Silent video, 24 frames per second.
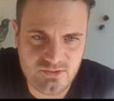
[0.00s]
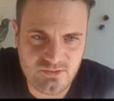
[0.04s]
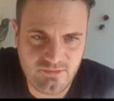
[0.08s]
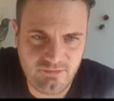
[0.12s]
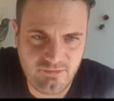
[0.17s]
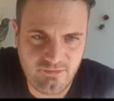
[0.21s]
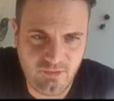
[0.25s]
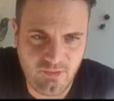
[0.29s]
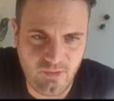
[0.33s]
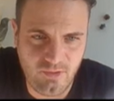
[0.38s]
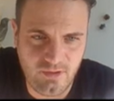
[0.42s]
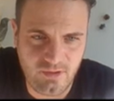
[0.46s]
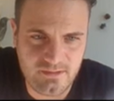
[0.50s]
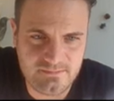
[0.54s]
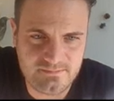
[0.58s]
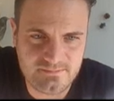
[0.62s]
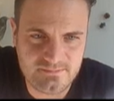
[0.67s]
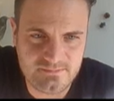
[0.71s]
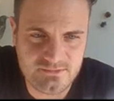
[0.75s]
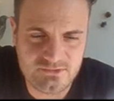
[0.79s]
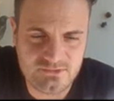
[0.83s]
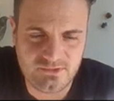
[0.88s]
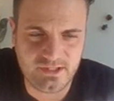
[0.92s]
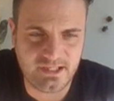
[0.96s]
4.
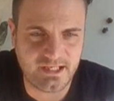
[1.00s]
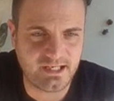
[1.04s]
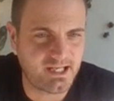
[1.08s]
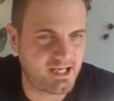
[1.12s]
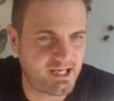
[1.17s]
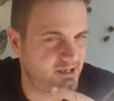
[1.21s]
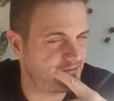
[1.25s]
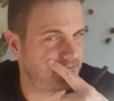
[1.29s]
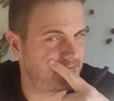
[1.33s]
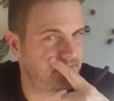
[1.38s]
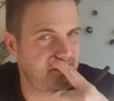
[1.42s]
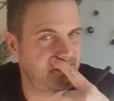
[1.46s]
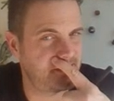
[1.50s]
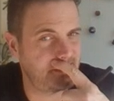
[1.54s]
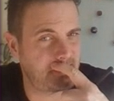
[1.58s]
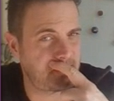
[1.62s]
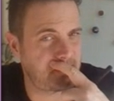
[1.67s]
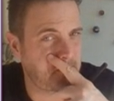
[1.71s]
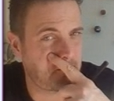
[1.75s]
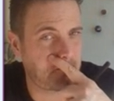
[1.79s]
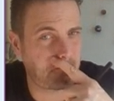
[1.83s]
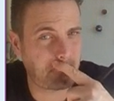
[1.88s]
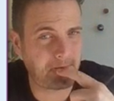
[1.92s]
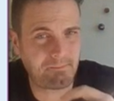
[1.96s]
So then I have
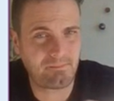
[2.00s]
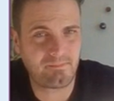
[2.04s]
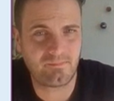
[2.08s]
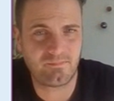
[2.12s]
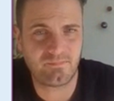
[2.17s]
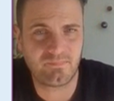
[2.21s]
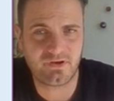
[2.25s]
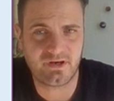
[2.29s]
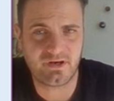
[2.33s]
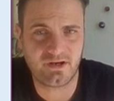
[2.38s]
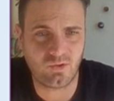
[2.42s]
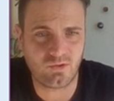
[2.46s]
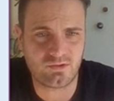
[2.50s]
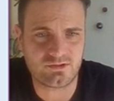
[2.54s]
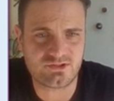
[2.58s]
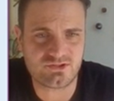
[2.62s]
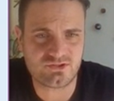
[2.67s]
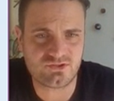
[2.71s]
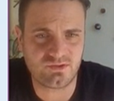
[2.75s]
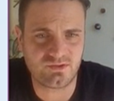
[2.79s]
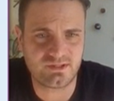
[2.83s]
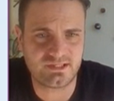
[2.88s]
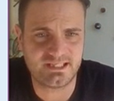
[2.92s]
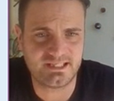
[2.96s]
b, but I
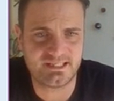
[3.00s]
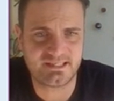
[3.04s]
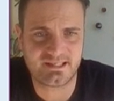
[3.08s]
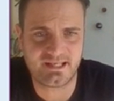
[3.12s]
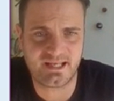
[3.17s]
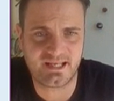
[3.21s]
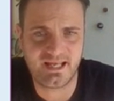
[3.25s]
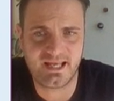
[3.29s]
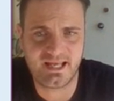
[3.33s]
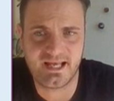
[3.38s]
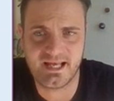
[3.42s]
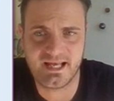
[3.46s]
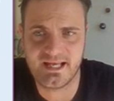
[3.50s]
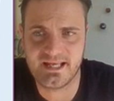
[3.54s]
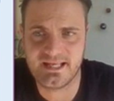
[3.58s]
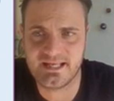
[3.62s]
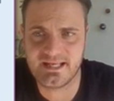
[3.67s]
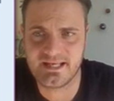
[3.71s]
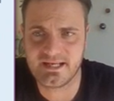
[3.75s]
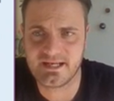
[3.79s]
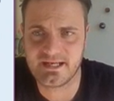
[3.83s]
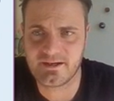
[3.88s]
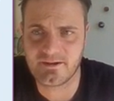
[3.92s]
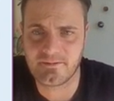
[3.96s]
also need a
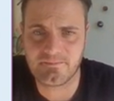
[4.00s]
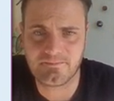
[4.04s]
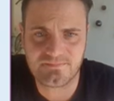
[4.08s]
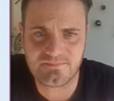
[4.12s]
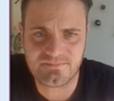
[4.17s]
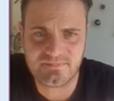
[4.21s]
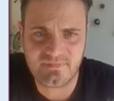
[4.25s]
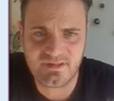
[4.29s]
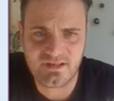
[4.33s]
here.